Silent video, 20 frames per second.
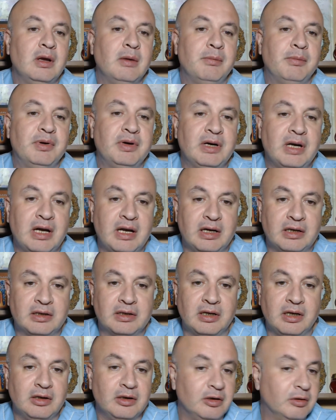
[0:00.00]
prior
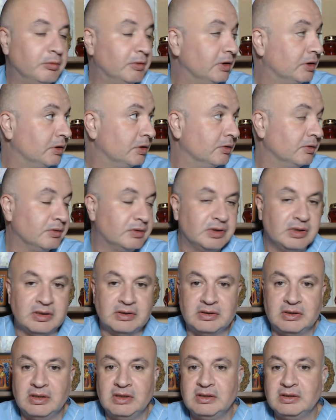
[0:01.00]
granulomatous
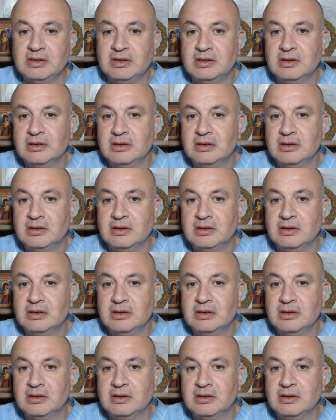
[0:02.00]
disease.